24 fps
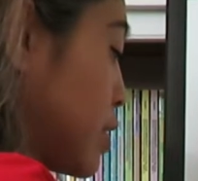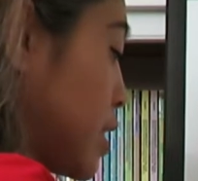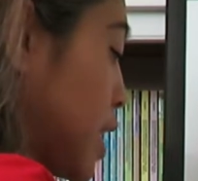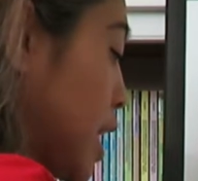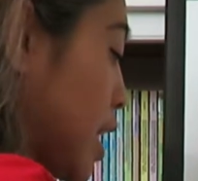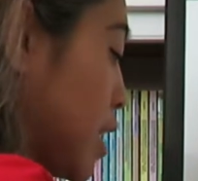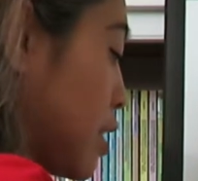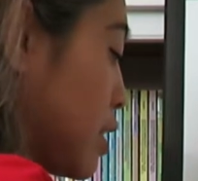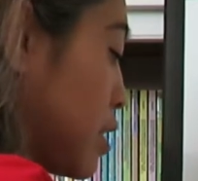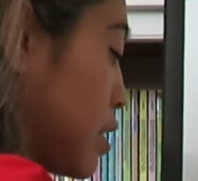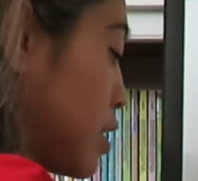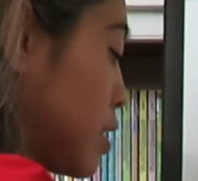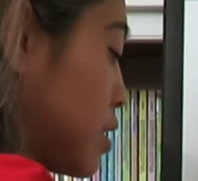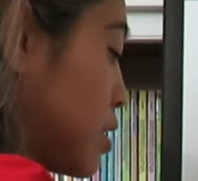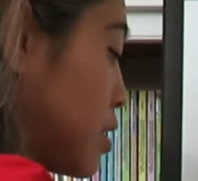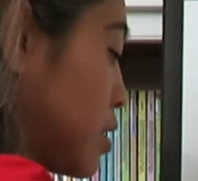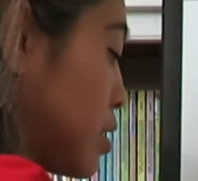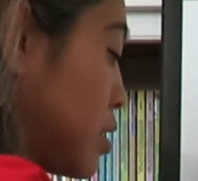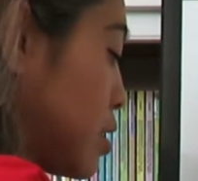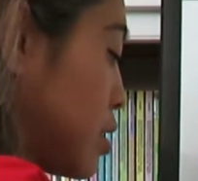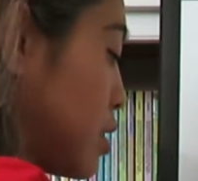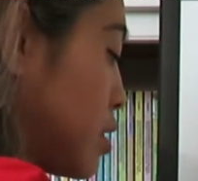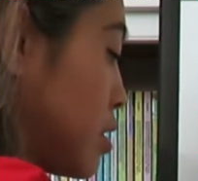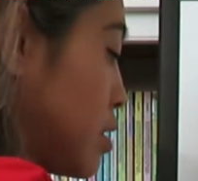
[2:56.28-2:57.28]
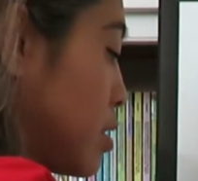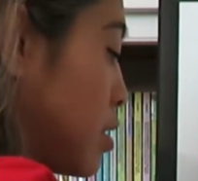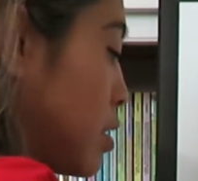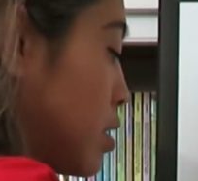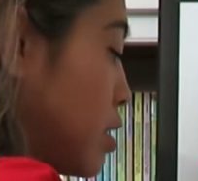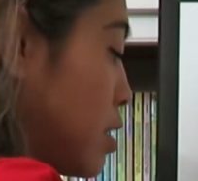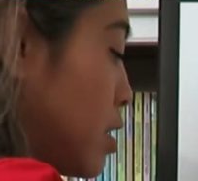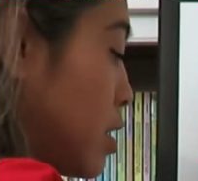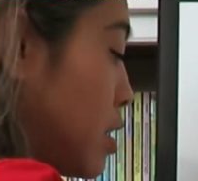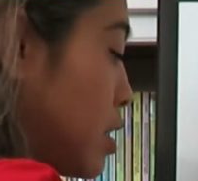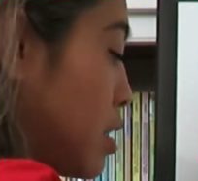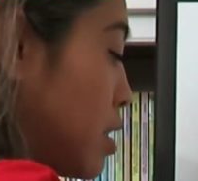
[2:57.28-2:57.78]
tallies
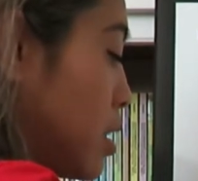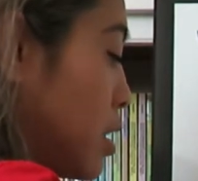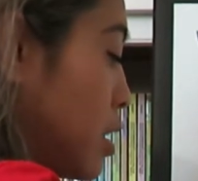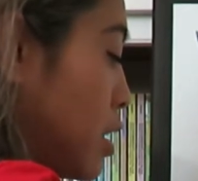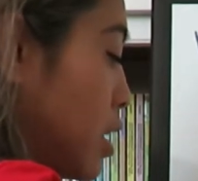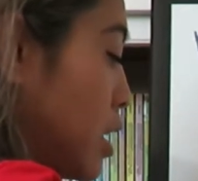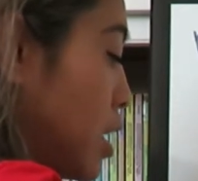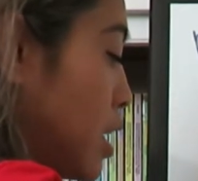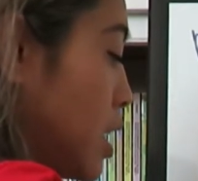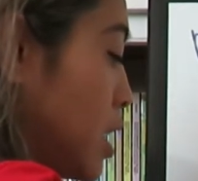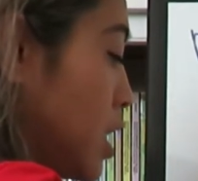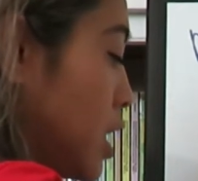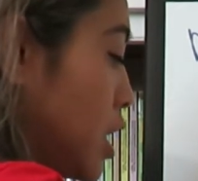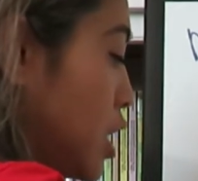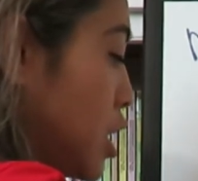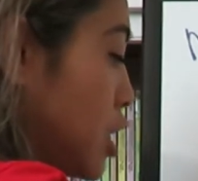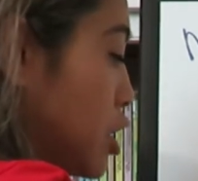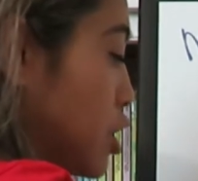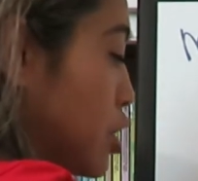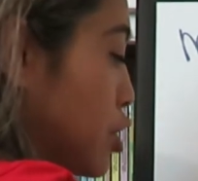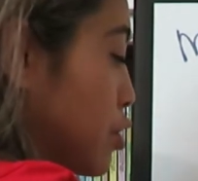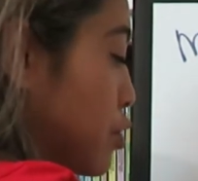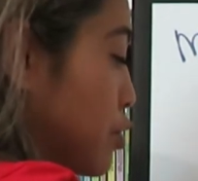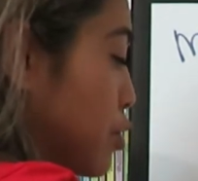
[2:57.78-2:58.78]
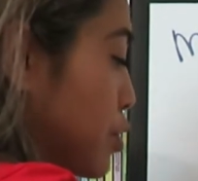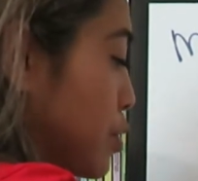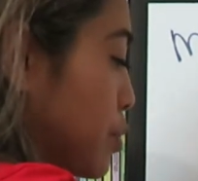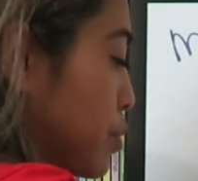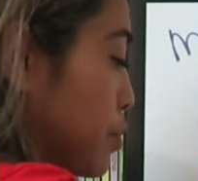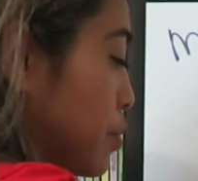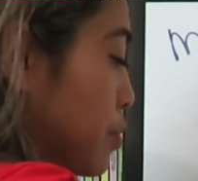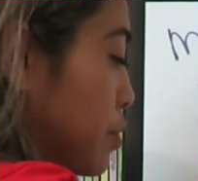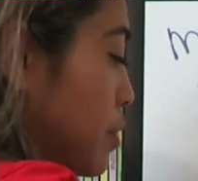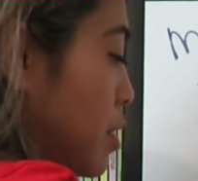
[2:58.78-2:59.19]
in each group.